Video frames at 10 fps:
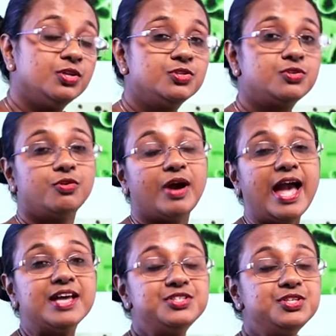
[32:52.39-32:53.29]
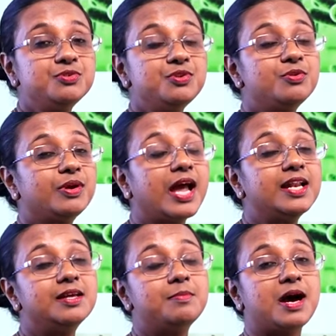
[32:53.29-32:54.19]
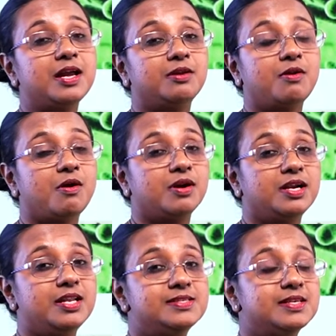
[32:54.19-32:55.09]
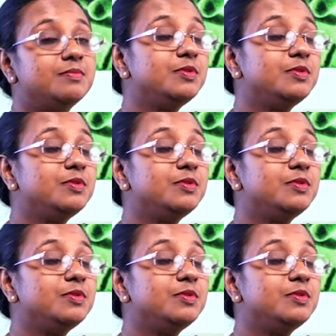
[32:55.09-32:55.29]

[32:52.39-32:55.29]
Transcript: So as you look at the microorganism,